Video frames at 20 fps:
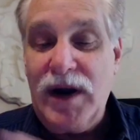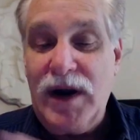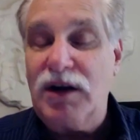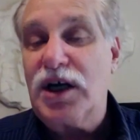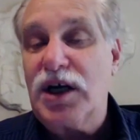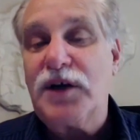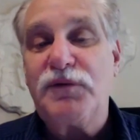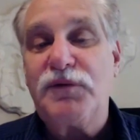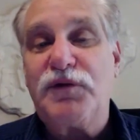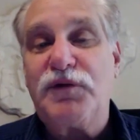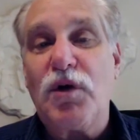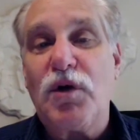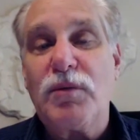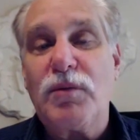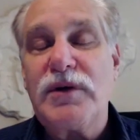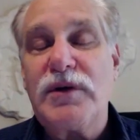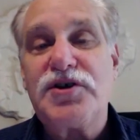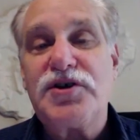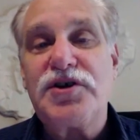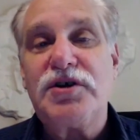we are looking
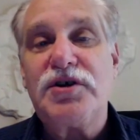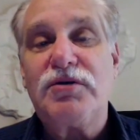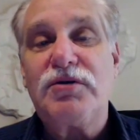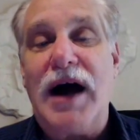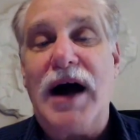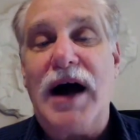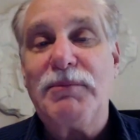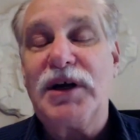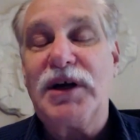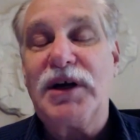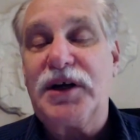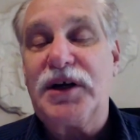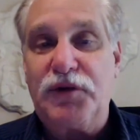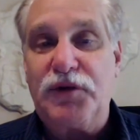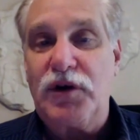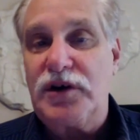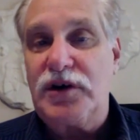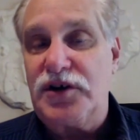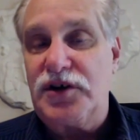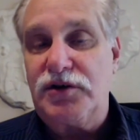forward to. I'm looking
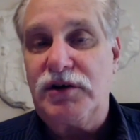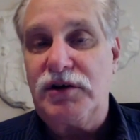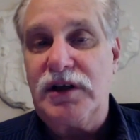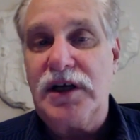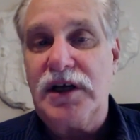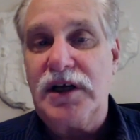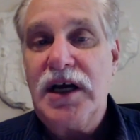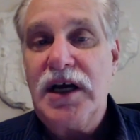forward to doing